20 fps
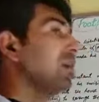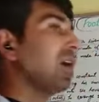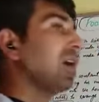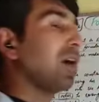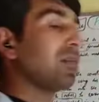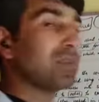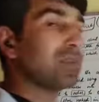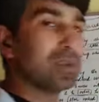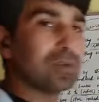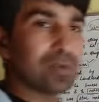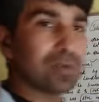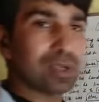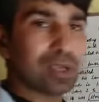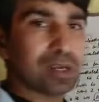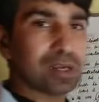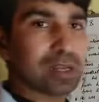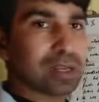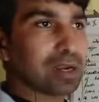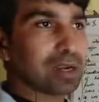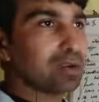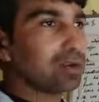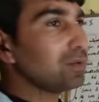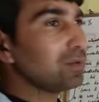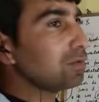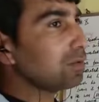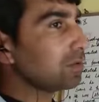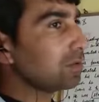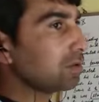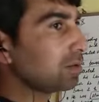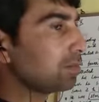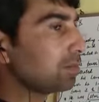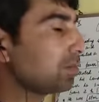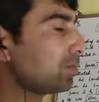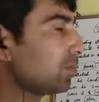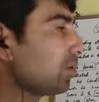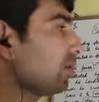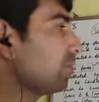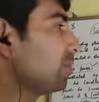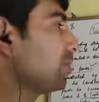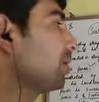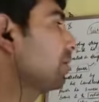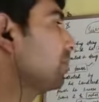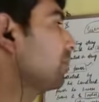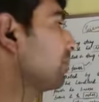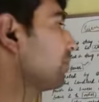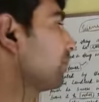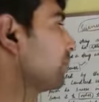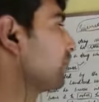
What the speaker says: after doing any kind of problem.